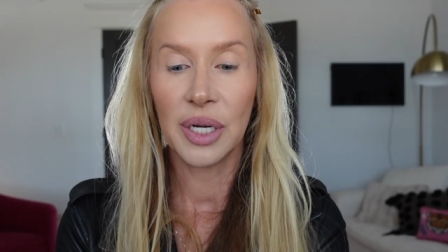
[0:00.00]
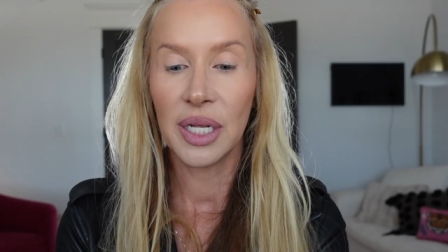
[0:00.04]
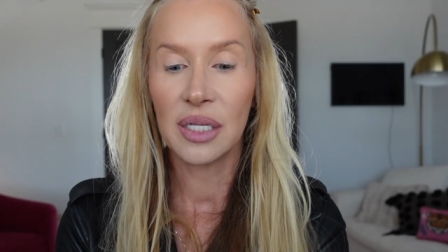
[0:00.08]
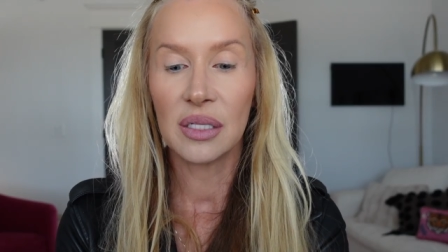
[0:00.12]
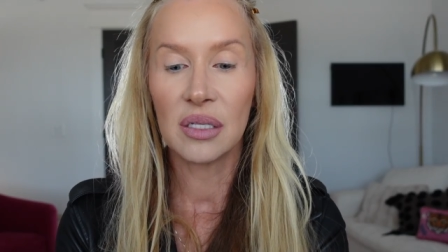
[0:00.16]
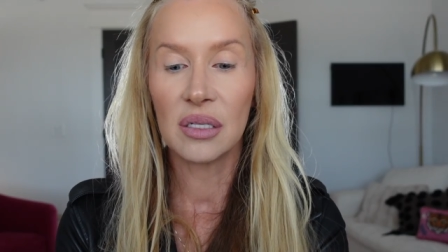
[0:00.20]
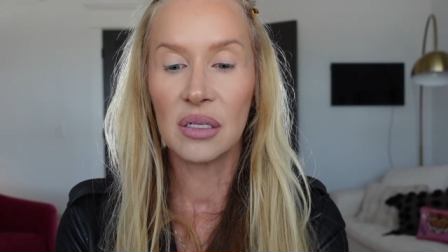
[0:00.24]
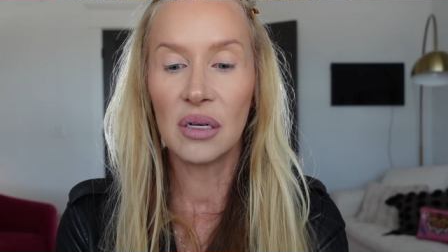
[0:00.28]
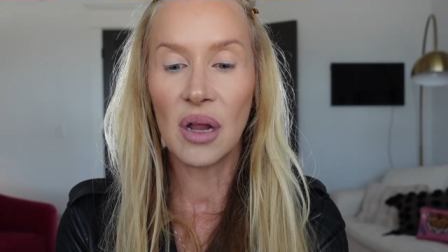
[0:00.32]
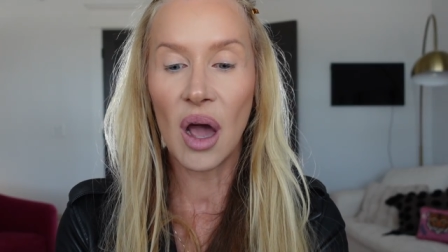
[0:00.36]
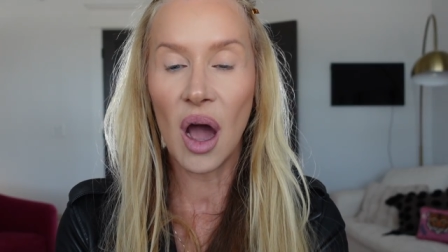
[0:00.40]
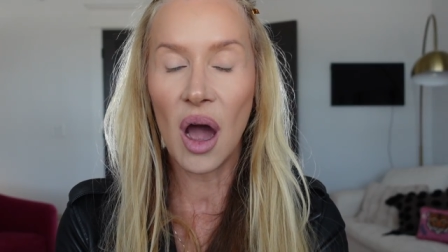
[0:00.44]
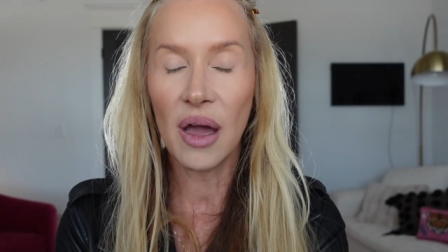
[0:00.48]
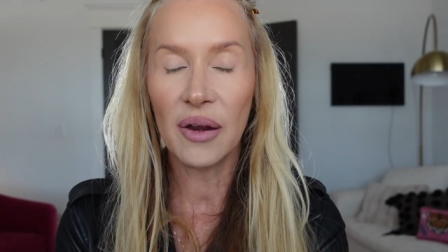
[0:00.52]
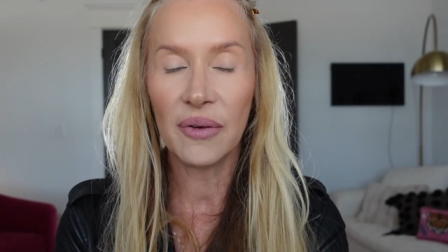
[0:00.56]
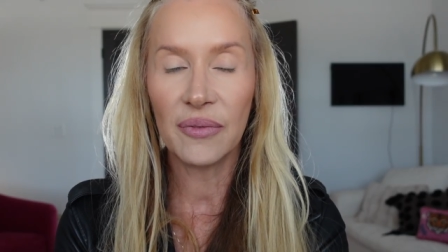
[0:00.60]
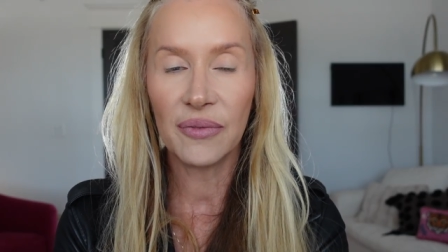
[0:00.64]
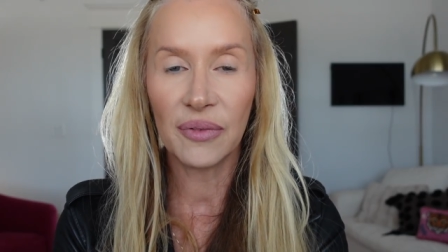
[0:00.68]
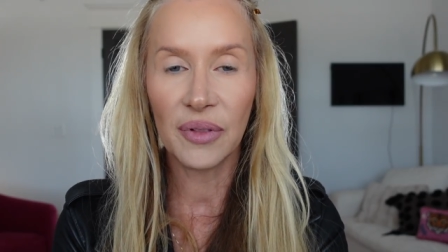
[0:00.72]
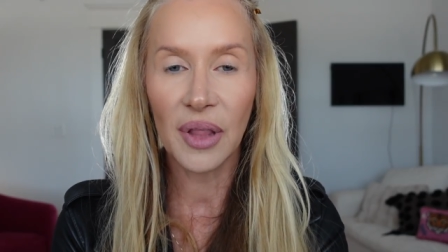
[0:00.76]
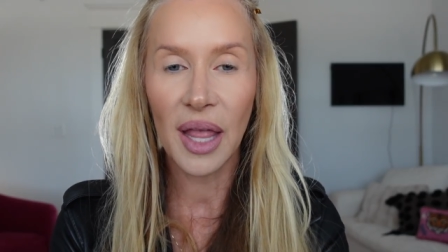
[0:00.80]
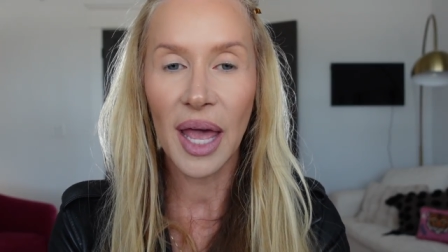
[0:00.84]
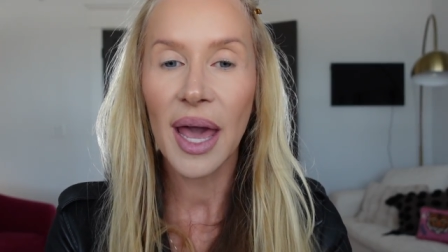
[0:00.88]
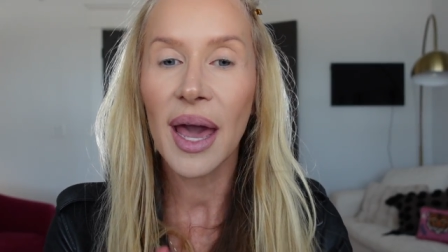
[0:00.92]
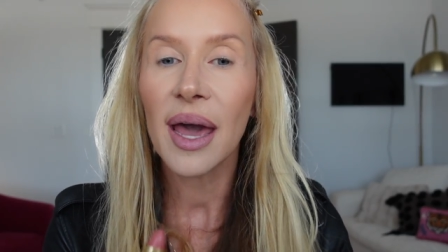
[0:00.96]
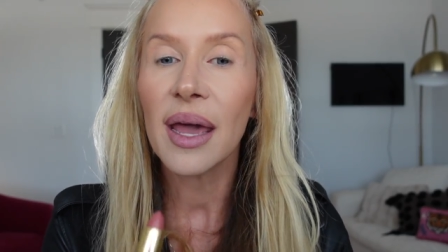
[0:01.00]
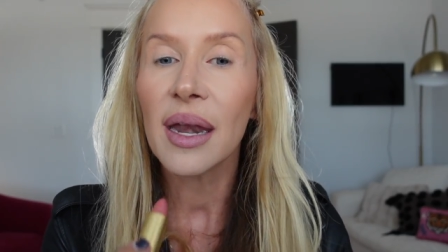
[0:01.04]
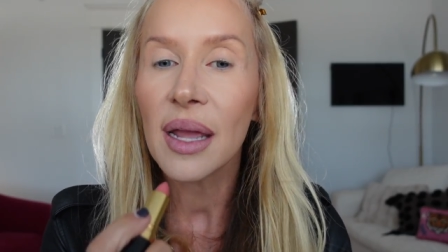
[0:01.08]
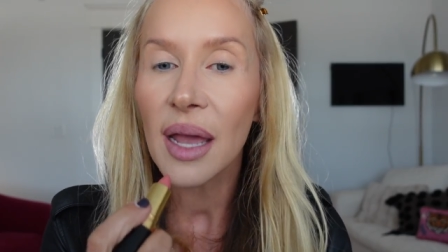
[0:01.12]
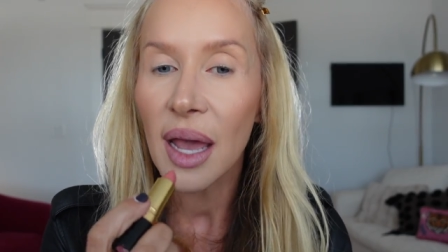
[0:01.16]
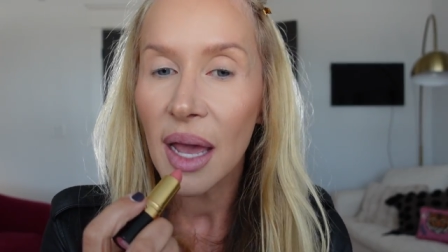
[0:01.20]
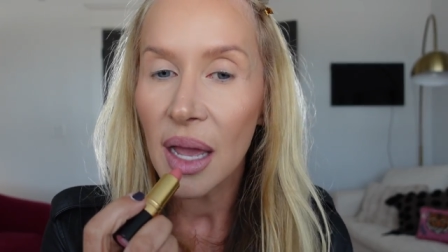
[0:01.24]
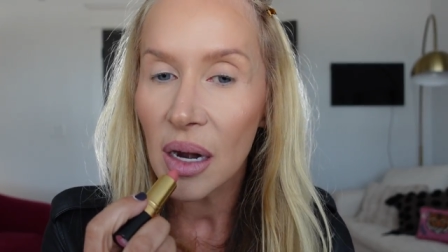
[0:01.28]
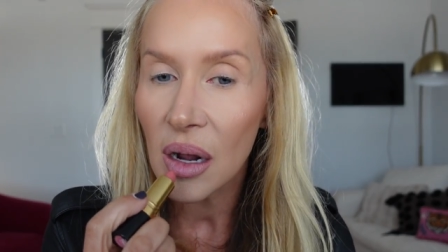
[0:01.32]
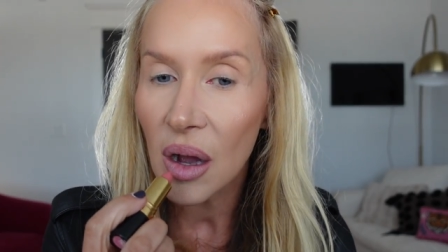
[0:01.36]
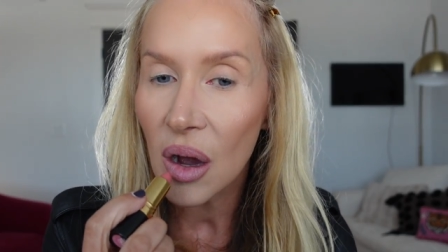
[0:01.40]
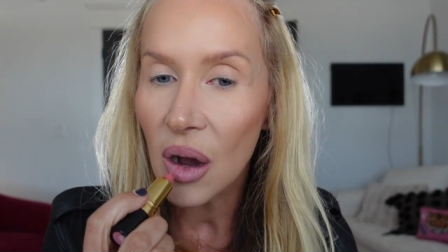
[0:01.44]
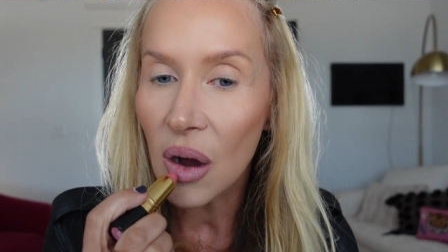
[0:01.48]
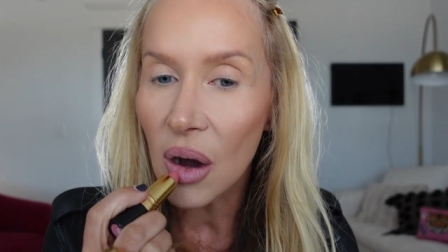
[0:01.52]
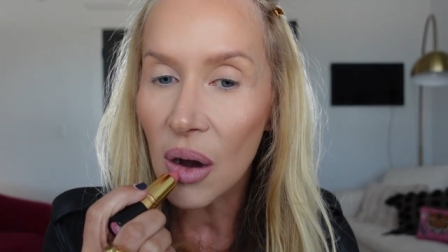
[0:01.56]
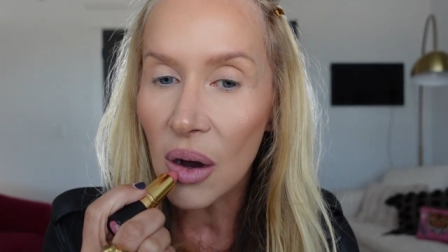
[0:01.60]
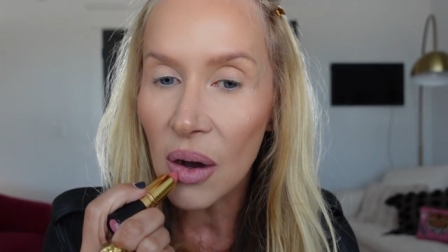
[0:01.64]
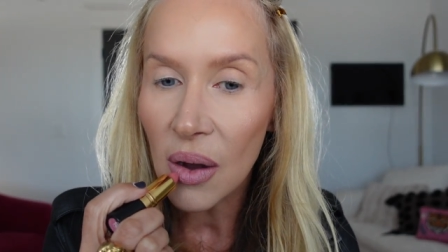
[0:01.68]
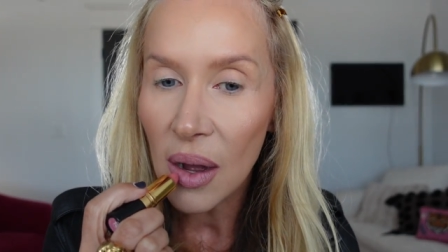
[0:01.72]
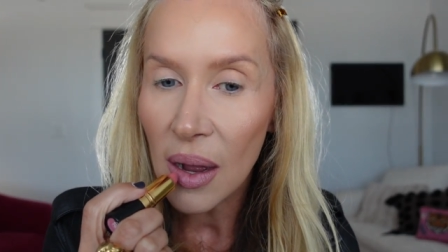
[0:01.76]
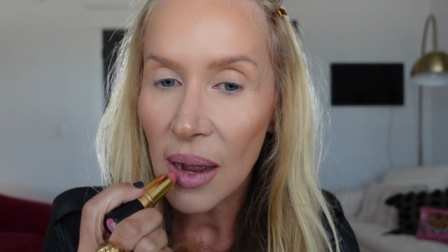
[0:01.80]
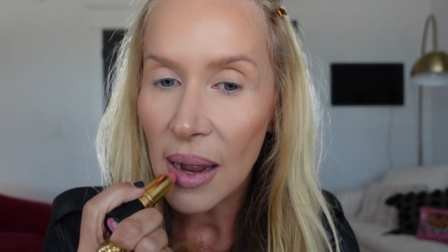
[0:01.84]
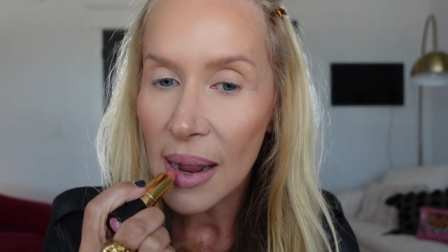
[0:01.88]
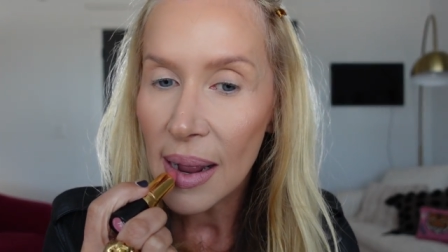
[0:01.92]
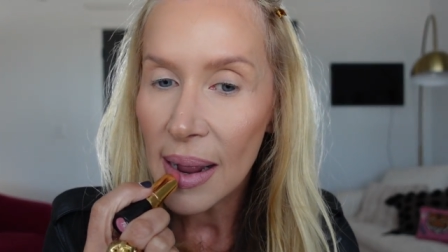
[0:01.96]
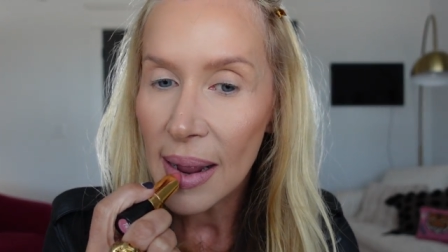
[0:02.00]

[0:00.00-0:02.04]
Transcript: It's not flat at all.